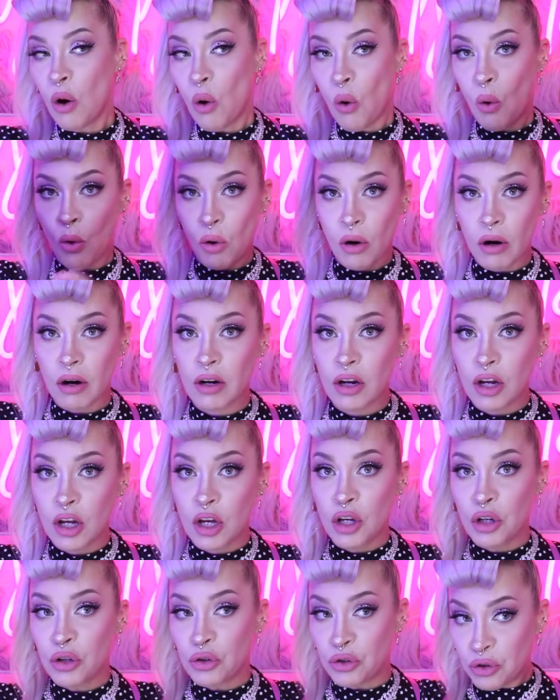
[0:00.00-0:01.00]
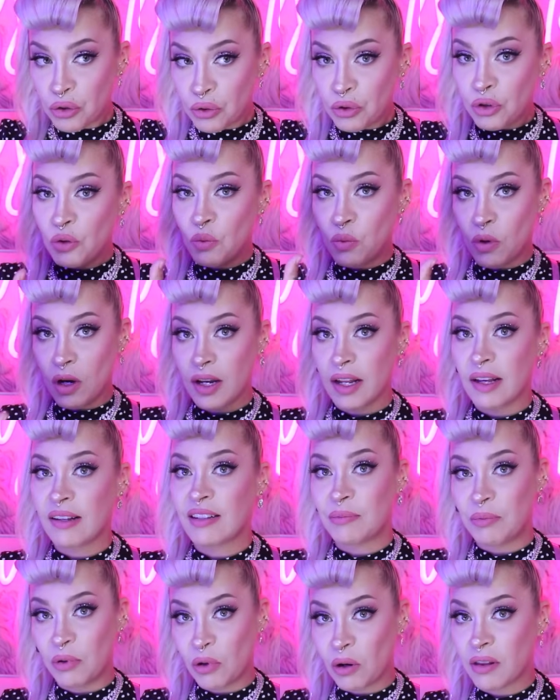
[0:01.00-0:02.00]
Or do you want to
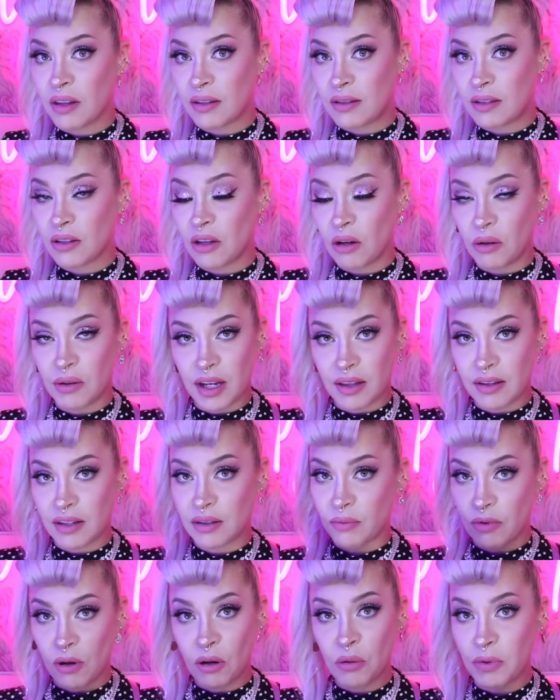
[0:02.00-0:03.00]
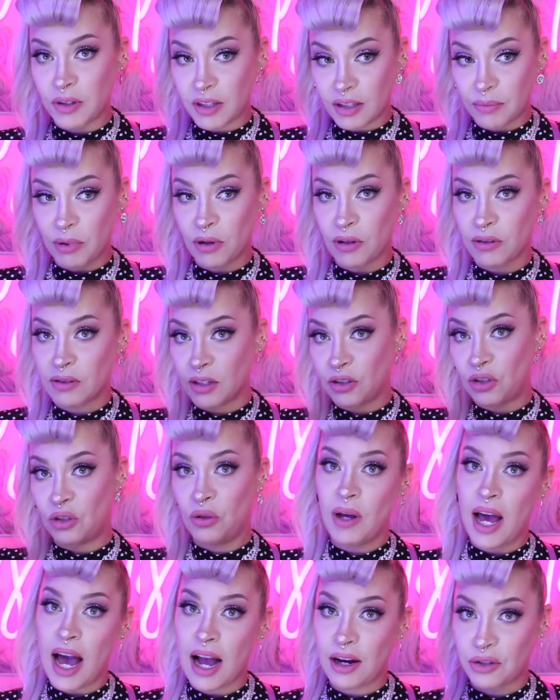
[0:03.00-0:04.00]
explore this and go down this road with this person that
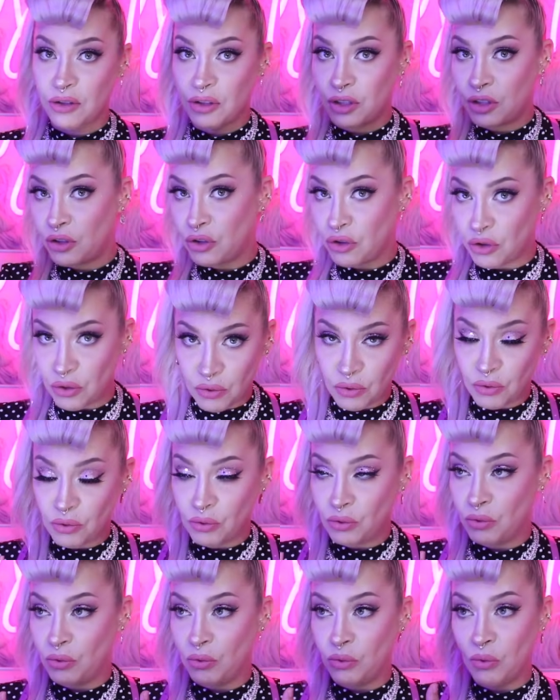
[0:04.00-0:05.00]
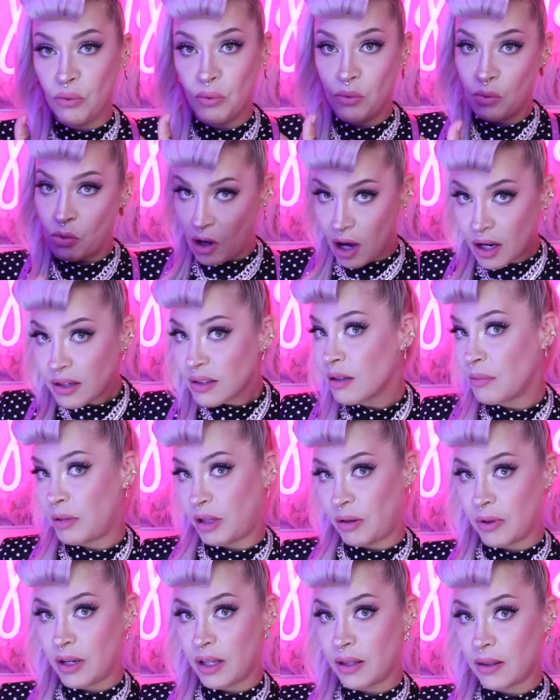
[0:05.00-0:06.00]
you actually do want to
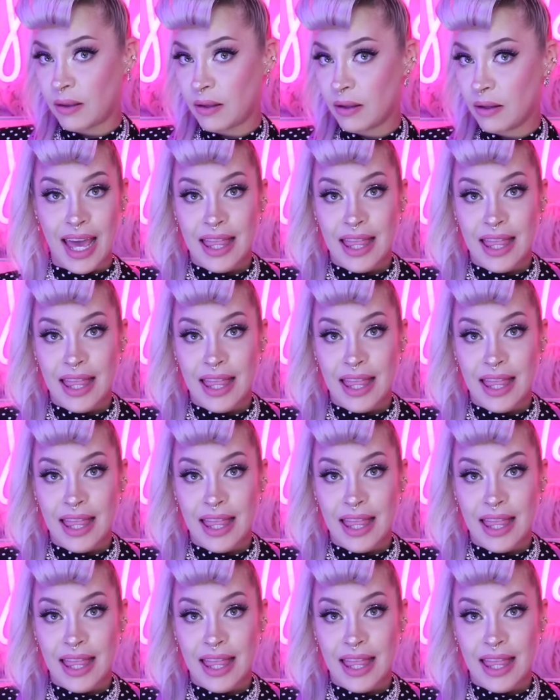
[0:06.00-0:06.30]
be with?